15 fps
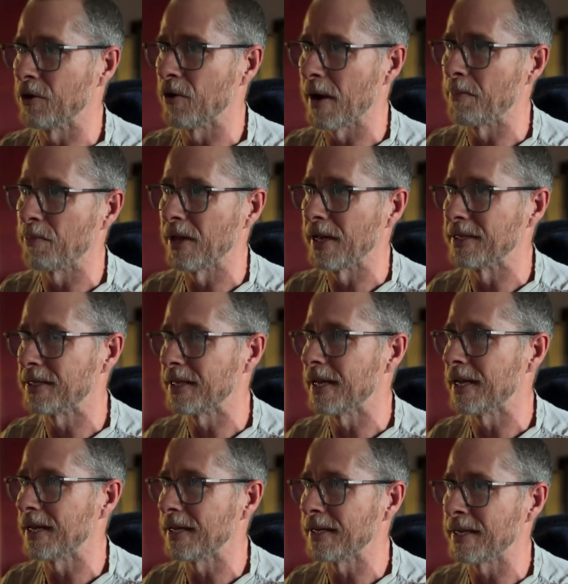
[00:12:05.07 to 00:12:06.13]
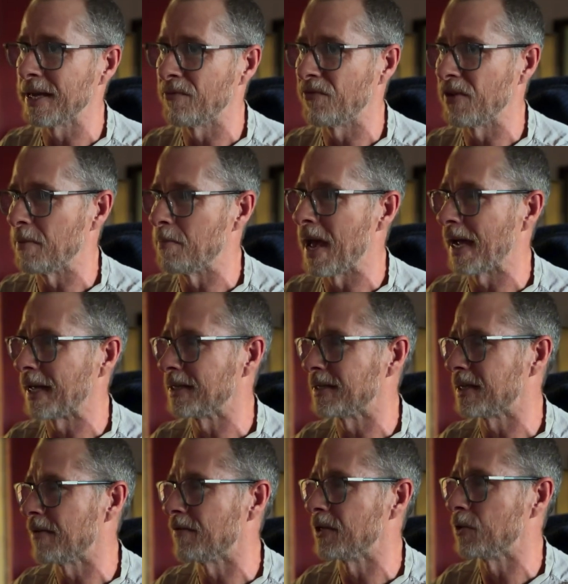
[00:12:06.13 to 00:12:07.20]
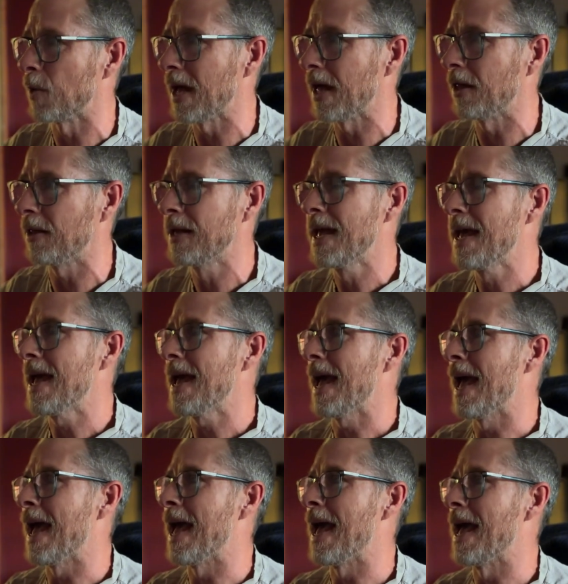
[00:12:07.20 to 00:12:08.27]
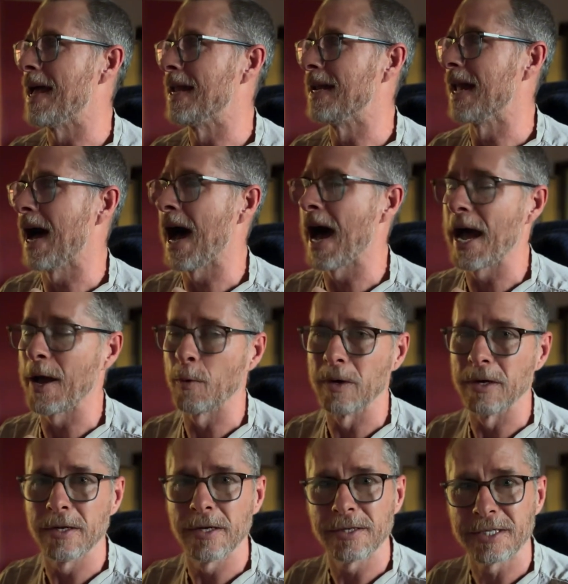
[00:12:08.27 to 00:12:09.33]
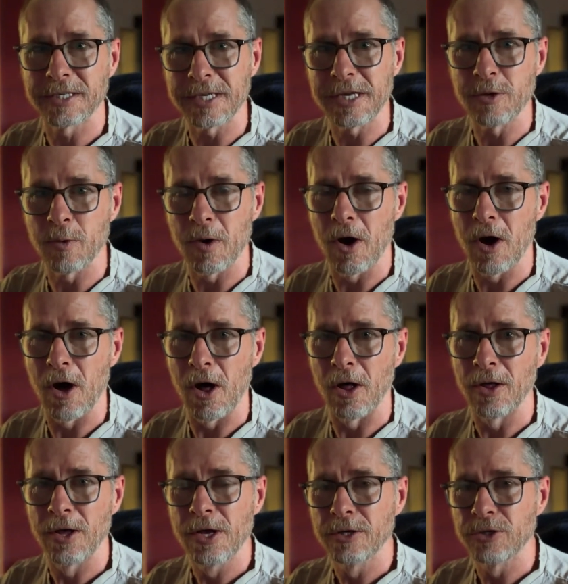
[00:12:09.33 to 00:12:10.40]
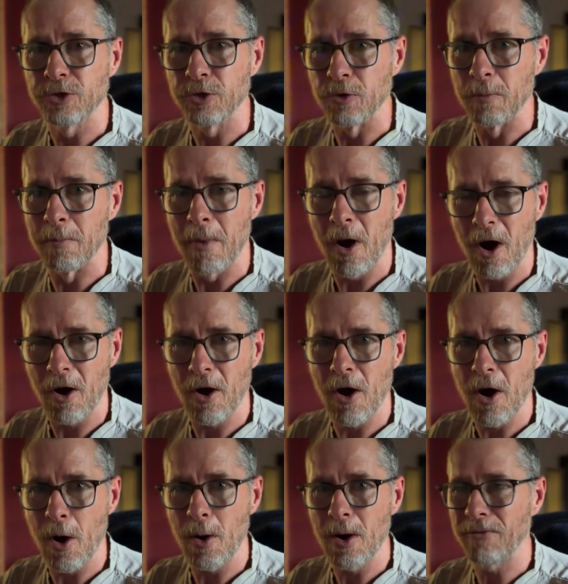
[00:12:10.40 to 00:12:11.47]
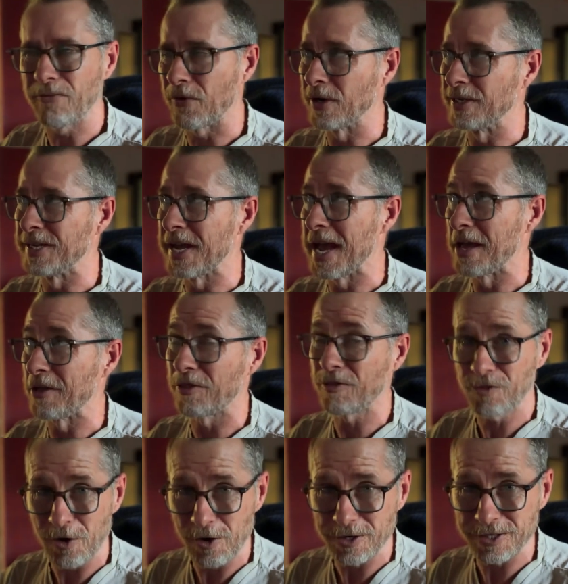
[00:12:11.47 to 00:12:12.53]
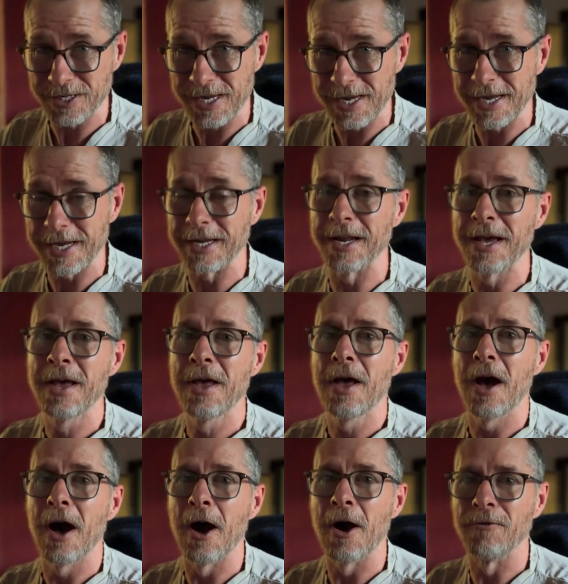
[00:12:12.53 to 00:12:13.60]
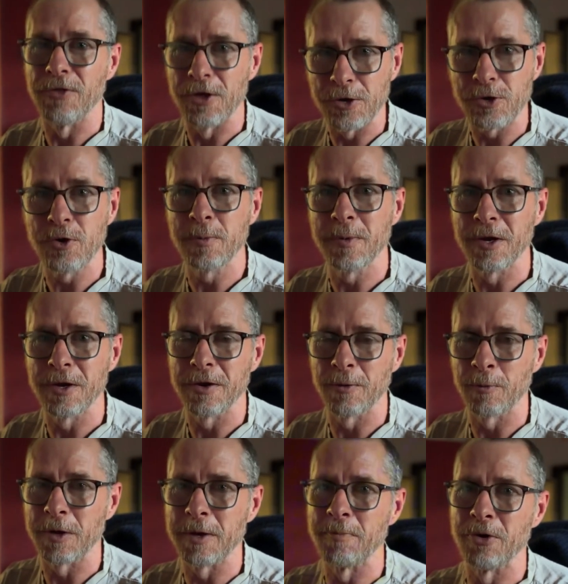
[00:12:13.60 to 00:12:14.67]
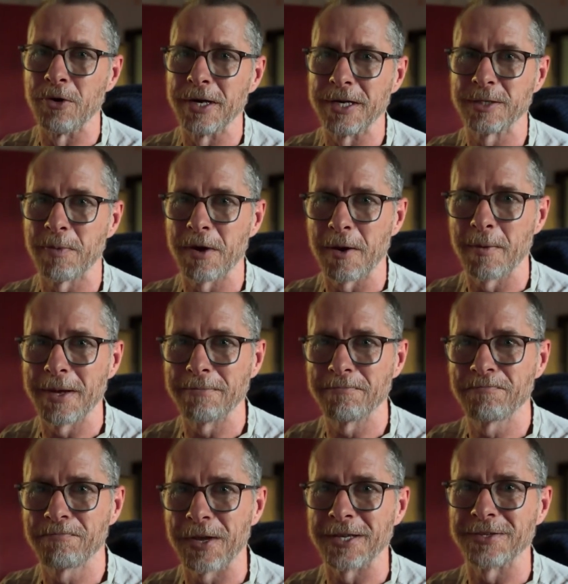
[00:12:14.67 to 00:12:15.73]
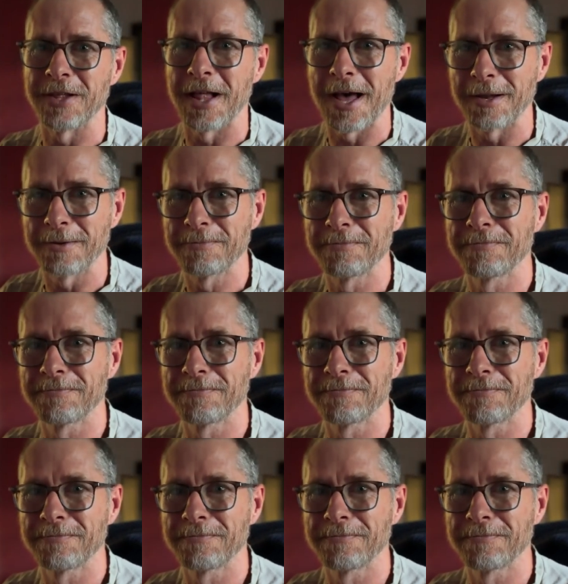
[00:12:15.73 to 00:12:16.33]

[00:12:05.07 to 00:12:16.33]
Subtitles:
great place to get feedback and stuff as well. And I will see you all tomorrow for day 13 of the human reboot experiment. Thanks a lot.